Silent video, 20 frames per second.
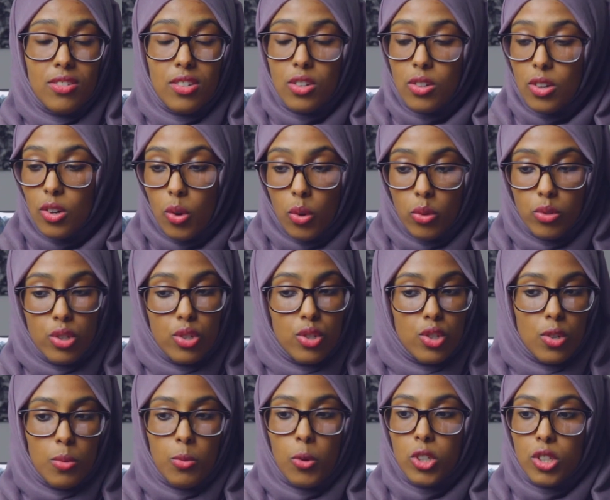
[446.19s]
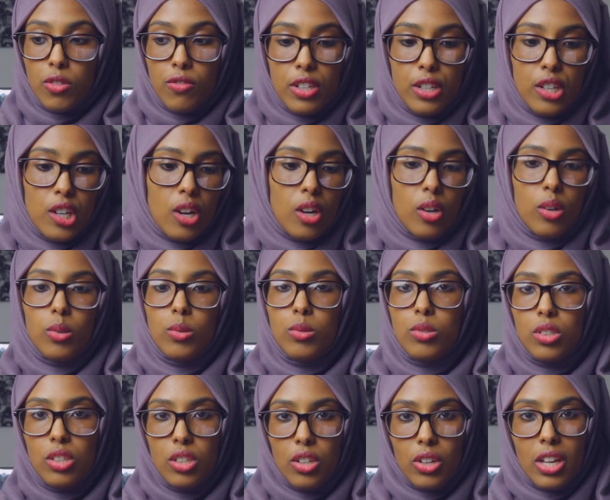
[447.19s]
you know, can go on YouTube, watch
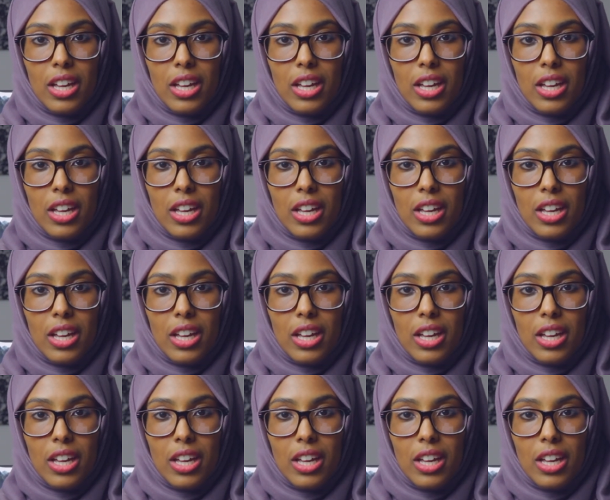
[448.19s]
videos, you know,